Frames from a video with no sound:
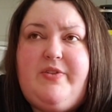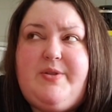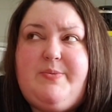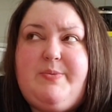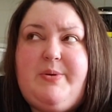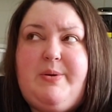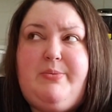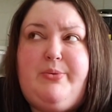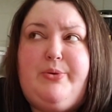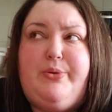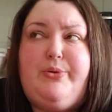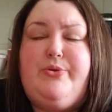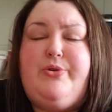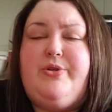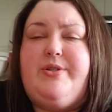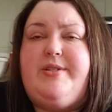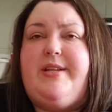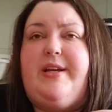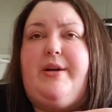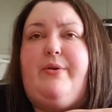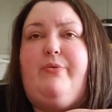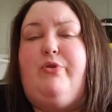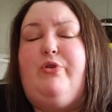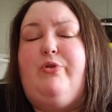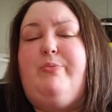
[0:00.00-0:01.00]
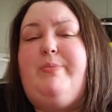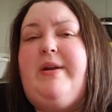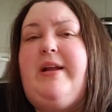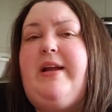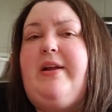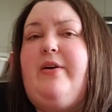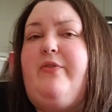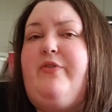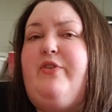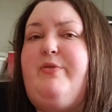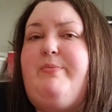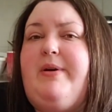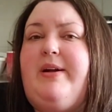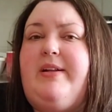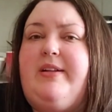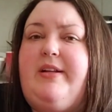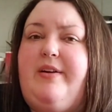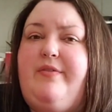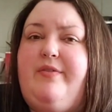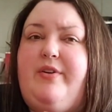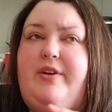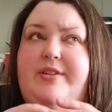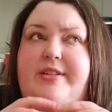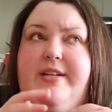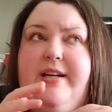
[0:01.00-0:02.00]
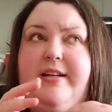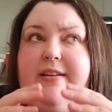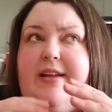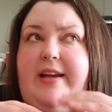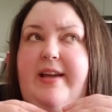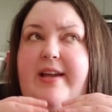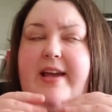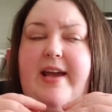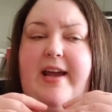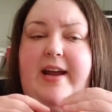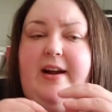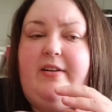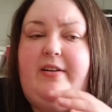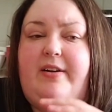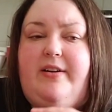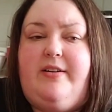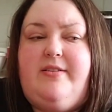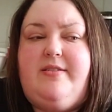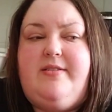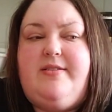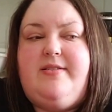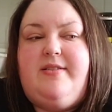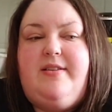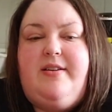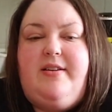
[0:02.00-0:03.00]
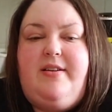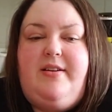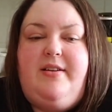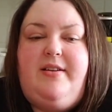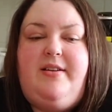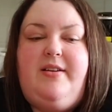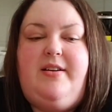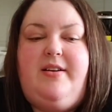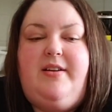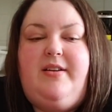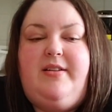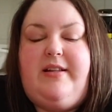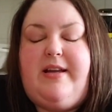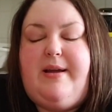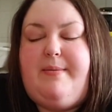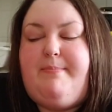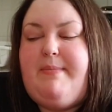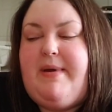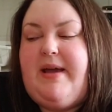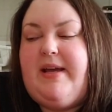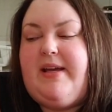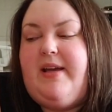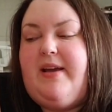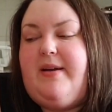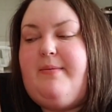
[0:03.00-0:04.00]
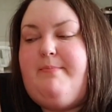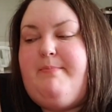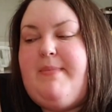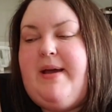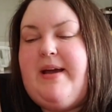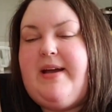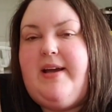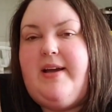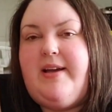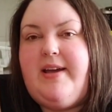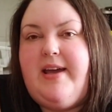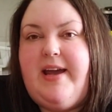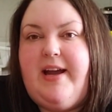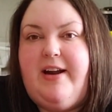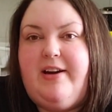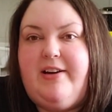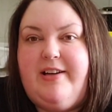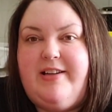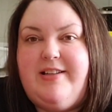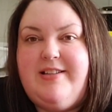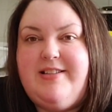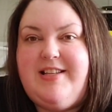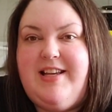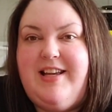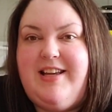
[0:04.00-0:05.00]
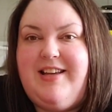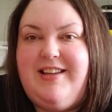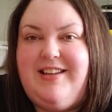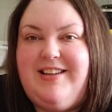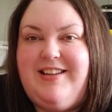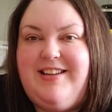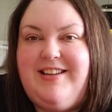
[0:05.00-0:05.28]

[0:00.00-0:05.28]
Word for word: These people who just like ruminate over my life all day, like Karens, like mega mecha Karens.